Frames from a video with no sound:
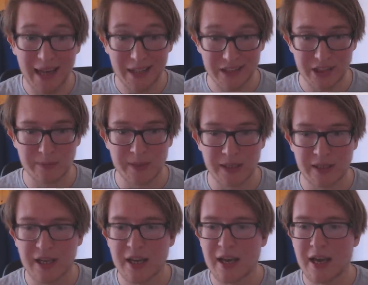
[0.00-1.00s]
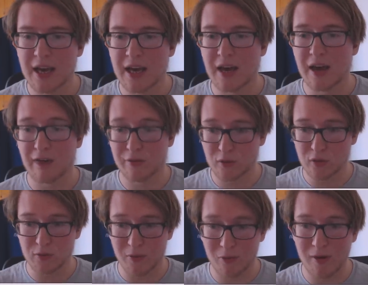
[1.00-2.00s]
LGB. Of
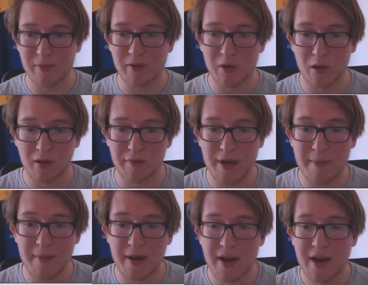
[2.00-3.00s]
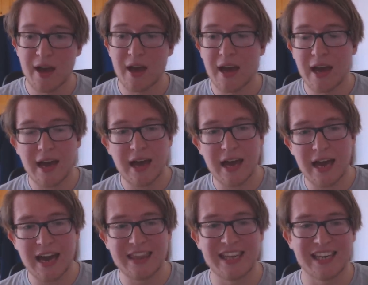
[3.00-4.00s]
course, with KRIMZ and all of them.
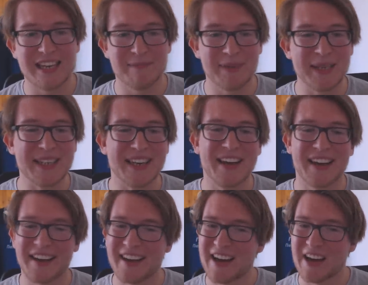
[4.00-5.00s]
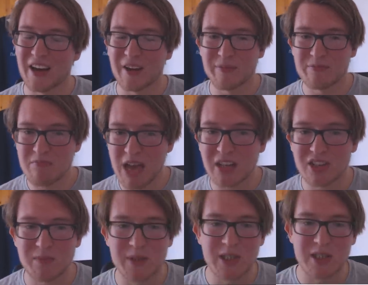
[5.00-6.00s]
And they get beaten.
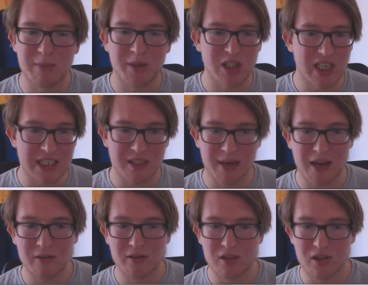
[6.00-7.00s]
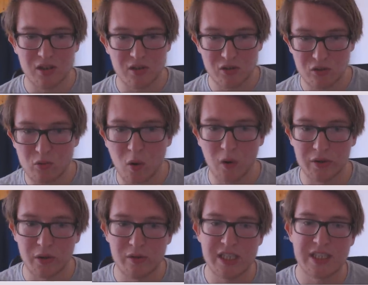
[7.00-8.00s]
LGB simply takes them out. You all
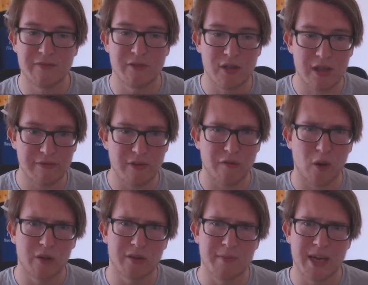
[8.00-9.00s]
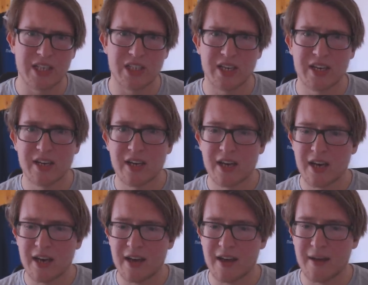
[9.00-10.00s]
know this if you followed the major.
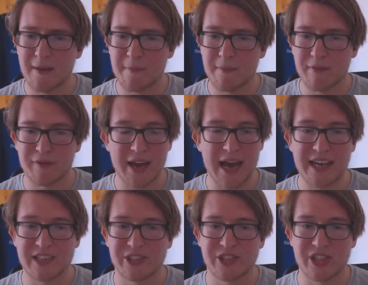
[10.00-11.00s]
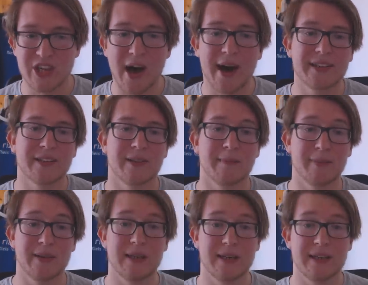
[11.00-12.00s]
Fnatic just disheartened
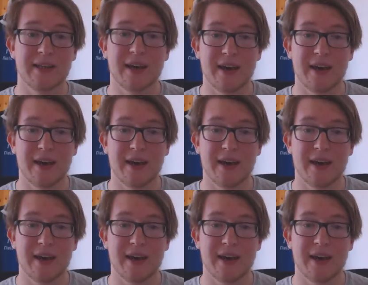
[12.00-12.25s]
completely.